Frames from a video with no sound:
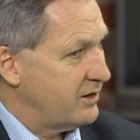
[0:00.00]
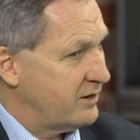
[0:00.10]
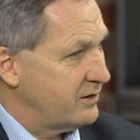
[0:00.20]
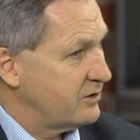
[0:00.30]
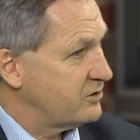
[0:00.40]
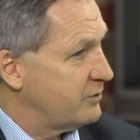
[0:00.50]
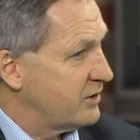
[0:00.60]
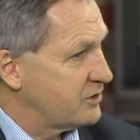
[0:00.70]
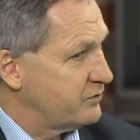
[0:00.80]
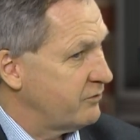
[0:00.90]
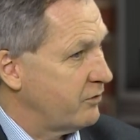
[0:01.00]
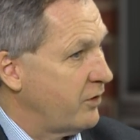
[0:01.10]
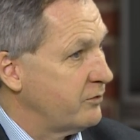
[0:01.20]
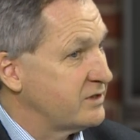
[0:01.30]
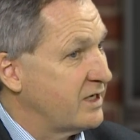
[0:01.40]
the team in hVIVO have
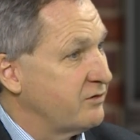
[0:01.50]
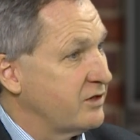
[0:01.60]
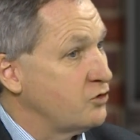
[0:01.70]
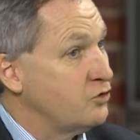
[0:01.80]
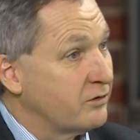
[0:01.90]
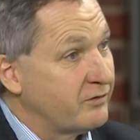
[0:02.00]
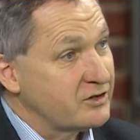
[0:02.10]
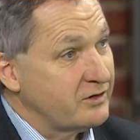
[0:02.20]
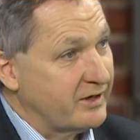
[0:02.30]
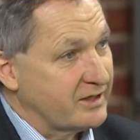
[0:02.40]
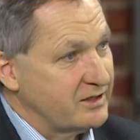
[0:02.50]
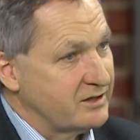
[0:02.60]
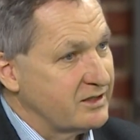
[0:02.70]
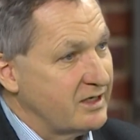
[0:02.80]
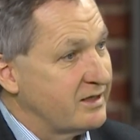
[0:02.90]
always advocated universal
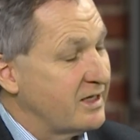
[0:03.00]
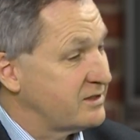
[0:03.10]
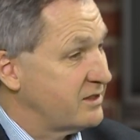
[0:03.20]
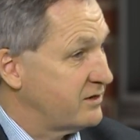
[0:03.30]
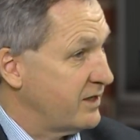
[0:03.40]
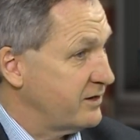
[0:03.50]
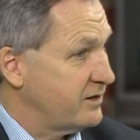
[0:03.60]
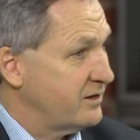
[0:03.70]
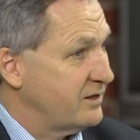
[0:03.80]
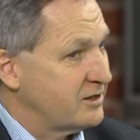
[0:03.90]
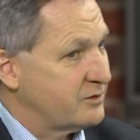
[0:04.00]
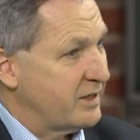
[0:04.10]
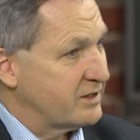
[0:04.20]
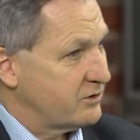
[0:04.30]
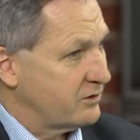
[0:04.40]
vaccines. That's synthetic. It's
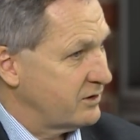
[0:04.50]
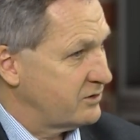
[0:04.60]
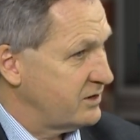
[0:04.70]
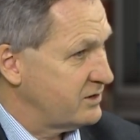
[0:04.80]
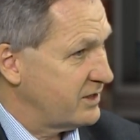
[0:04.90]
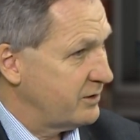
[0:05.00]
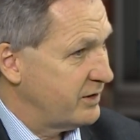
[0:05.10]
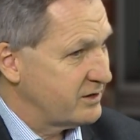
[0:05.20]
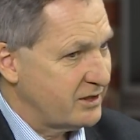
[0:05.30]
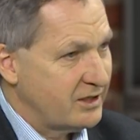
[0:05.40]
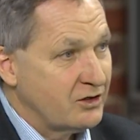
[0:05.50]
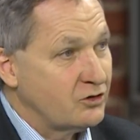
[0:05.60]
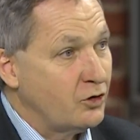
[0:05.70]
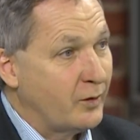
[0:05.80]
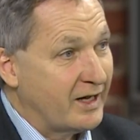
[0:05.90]
based on a T-cell based.
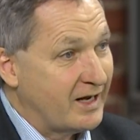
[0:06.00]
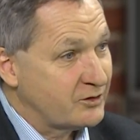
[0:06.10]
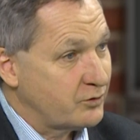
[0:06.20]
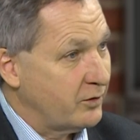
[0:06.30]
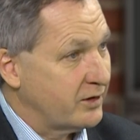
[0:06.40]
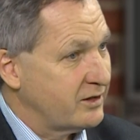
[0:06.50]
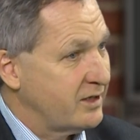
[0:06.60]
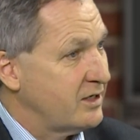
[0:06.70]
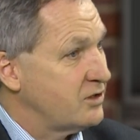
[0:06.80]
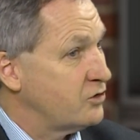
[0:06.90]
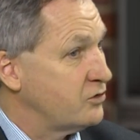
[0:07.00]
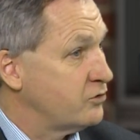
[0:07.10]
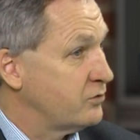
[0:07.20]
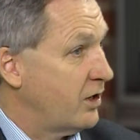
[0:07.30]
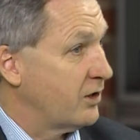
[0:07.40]
No hen eggs required. You can
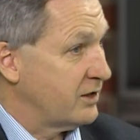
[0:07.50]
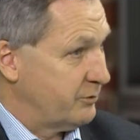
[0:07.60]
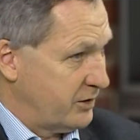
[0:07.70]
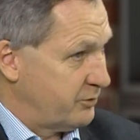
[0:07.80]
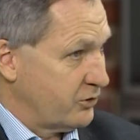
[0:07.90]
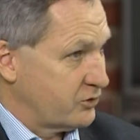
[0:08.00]
do it unlimited